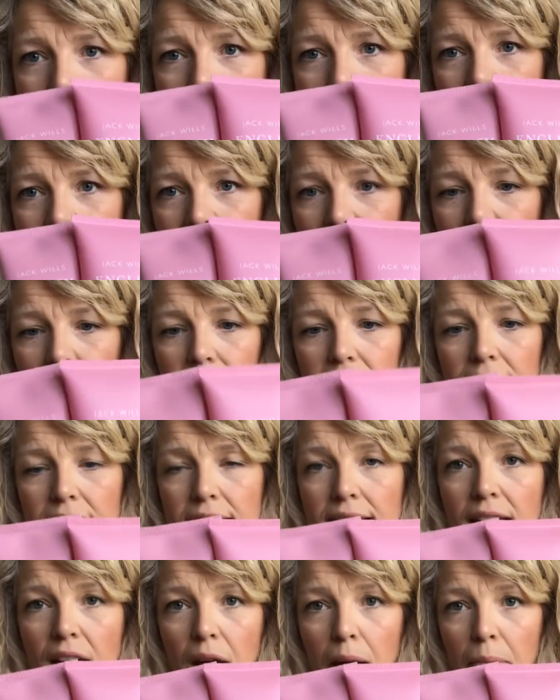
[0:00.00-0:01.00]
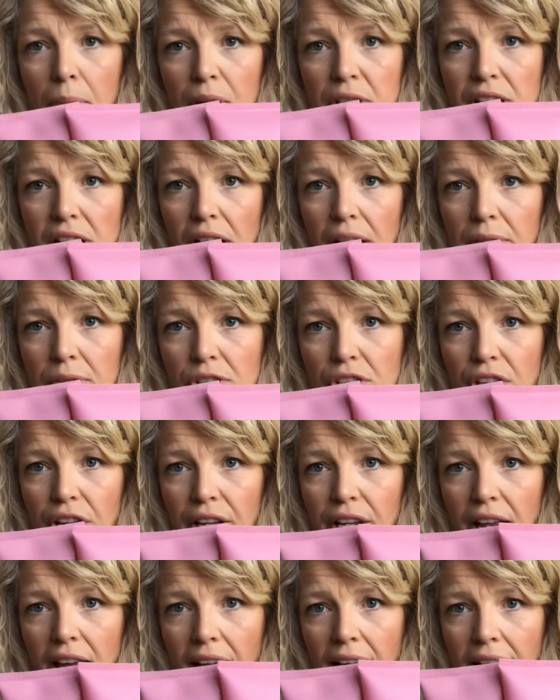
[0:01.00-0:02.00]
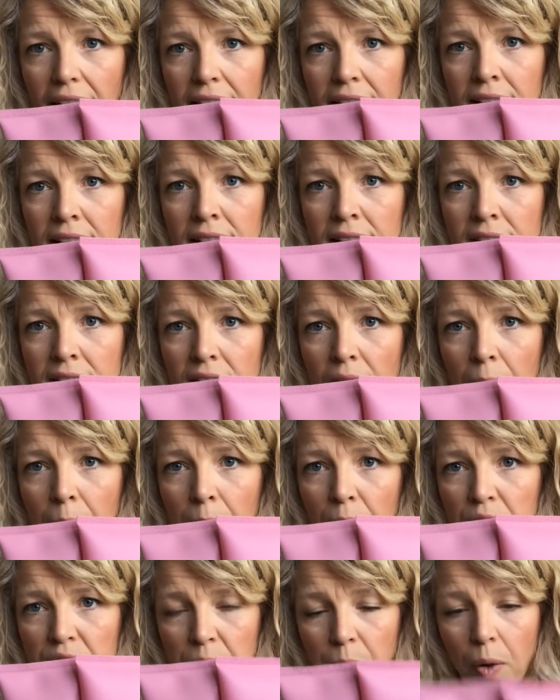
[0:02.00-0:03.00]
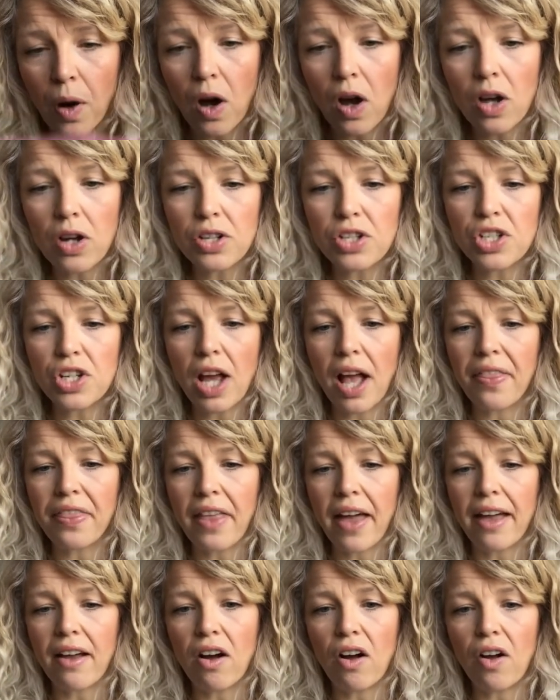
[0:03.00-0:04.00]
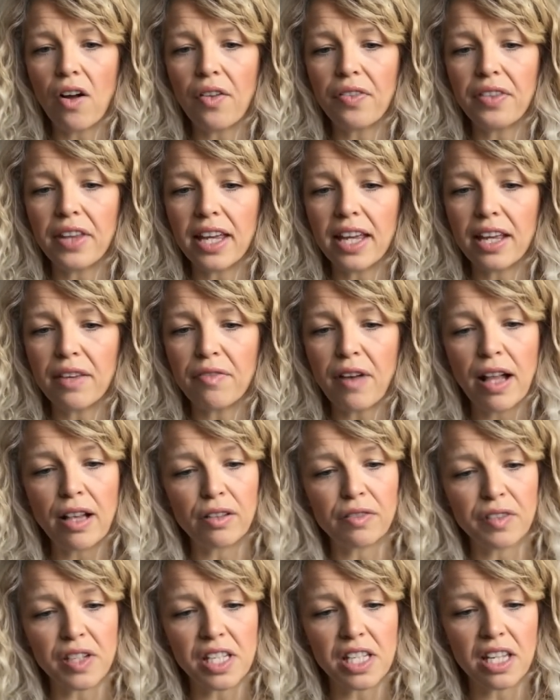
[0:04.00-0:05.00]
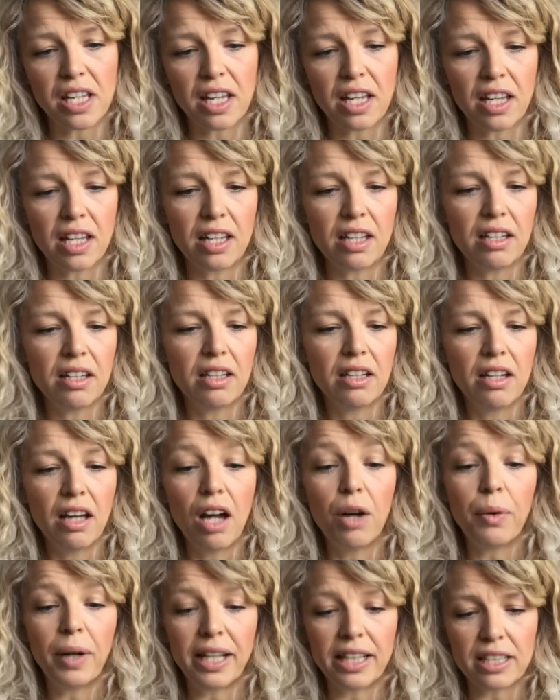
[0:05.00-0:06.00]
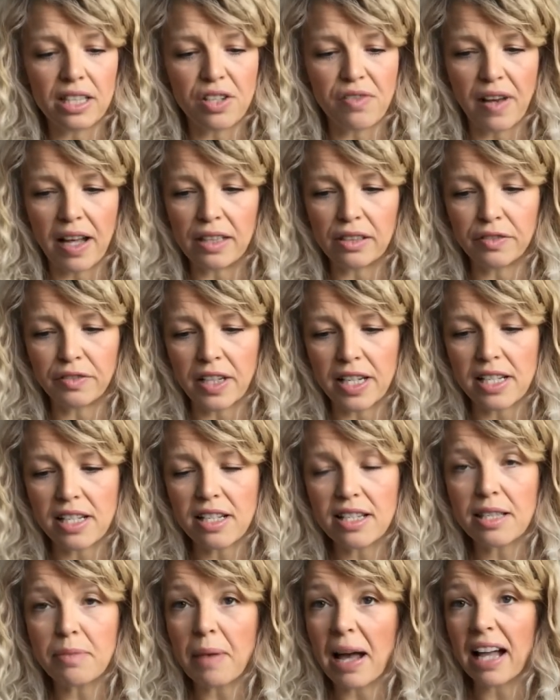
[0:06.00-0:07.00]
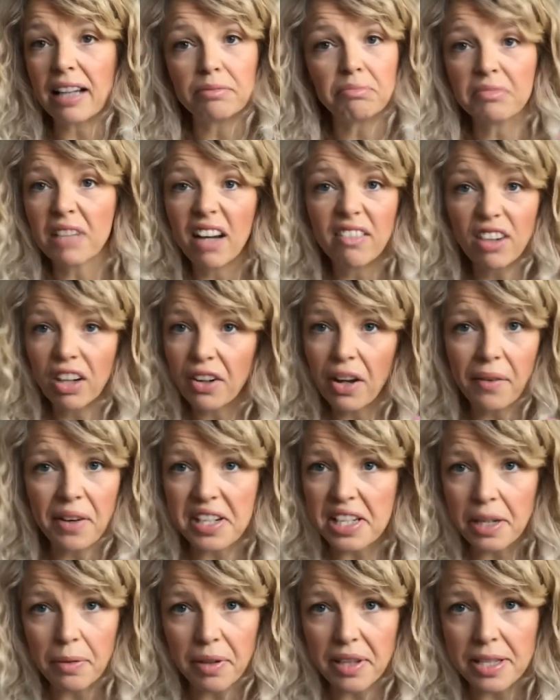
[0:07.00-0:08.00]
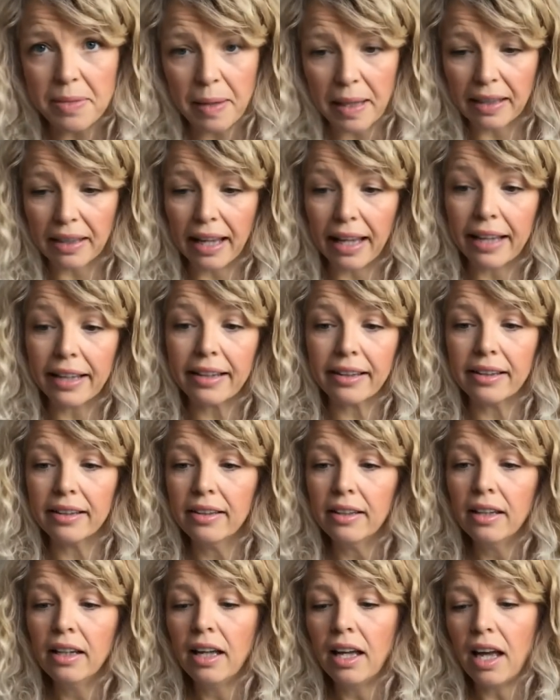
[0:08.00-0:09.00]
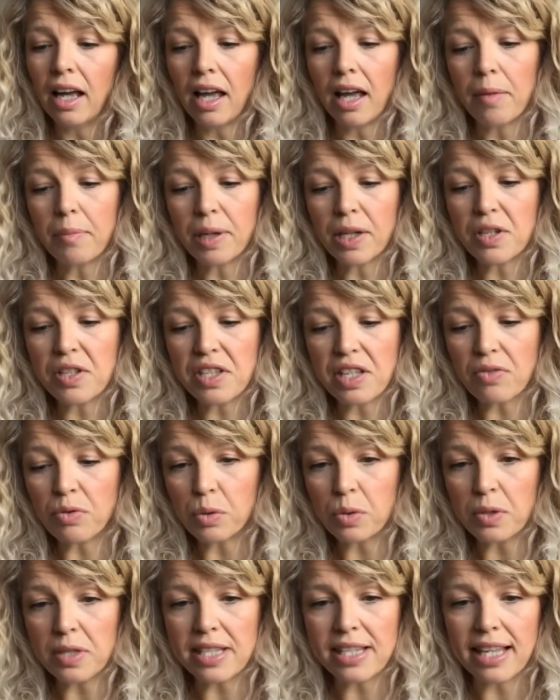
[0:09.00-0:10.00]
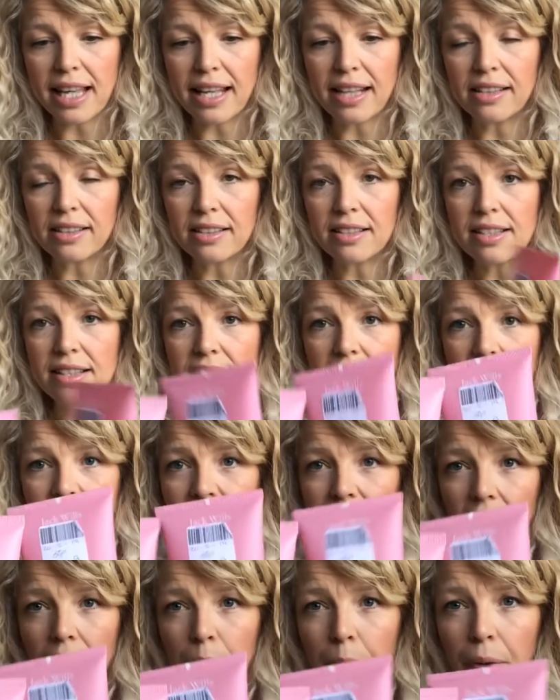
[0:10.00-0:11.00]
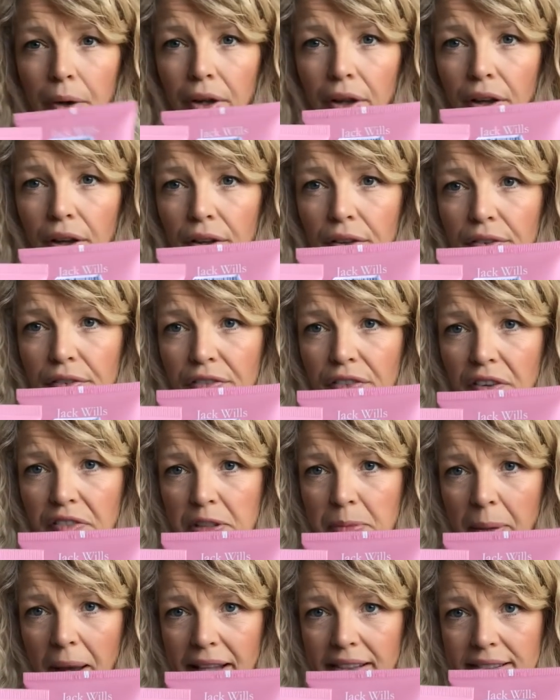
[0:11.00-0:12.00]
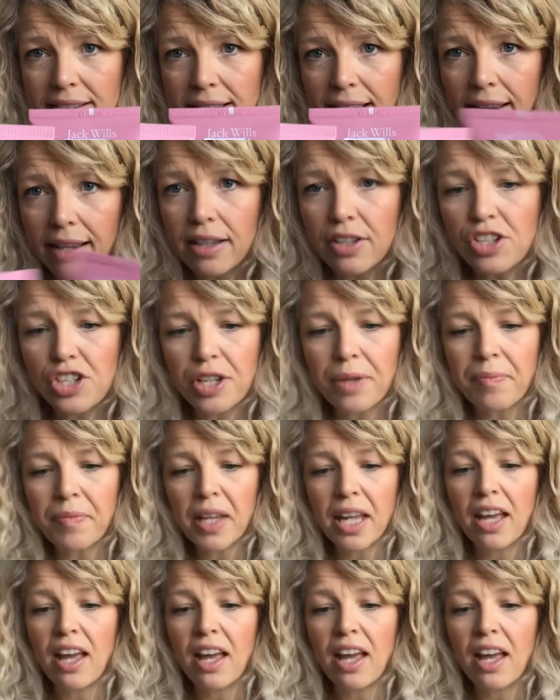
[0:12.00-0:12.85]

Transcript: Sealed body lotion and body wash, and they are the velvety, English velvet smell. I've got no idea what they smell like because they're all sealed, and they were 50 pence each.